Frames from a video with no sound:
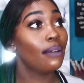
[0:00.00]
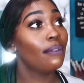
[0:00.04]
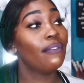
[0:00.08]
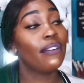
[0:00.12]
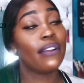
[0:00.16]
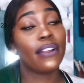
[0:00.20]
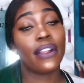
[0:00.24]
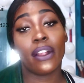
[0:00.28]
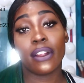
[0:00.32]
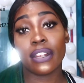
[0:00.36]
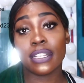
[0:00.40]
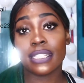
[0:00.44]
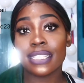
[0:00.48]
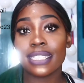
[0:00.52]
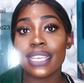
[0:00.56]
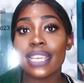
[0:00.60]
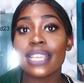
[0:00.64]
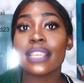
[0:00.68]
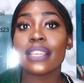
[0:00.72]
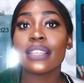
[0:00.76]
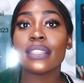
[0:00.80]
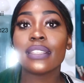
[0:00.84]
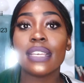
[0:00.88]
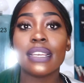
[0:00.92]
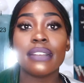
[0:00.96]
Very
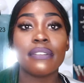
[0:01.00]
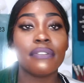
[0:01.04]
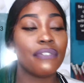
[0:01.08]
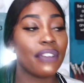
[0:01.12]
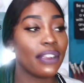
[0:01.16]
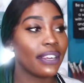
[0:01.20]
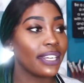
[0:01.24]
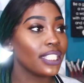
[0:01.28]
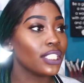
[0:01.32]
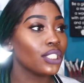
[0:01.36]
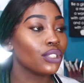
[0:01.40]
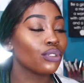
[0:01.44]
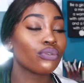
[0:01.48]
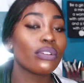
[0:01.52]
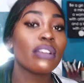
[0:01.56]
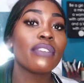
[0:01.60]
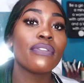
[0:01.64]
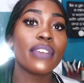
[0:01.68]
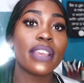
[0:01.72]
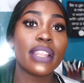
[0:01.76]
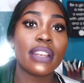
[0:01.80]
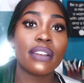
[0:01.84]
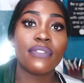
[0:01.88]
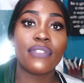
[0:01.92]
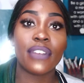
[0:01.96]
articulate, very
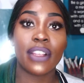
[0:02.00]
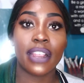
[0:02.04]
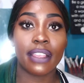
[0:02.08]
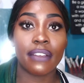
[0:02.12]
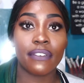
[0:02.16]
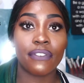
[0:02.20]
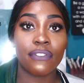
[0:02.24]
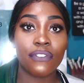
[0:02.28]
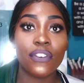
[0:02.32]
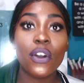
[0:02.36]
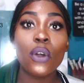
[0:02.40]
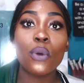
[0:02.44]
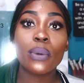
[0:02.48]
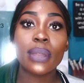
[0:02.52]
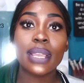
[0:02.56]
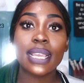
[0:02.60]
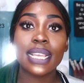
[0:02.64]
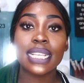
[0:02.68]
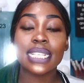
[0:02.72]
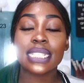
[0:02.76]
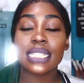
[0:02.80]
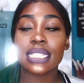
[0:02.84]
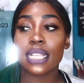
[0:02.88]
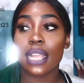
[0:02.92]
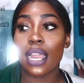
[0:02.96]
driven, very
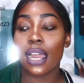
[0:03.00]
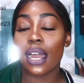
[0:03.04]
focused,